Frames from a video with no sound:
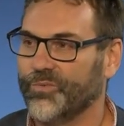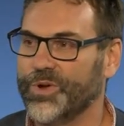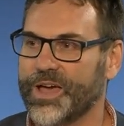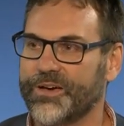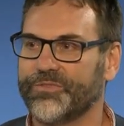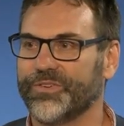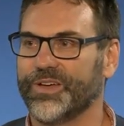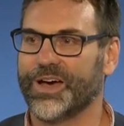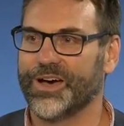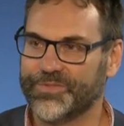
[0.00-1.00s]
we
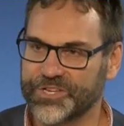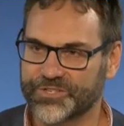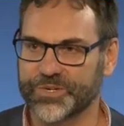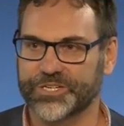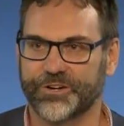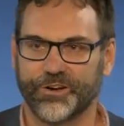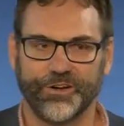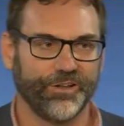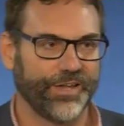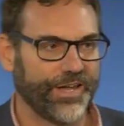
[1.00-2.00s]
have this
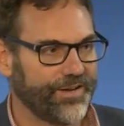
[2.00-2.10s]
material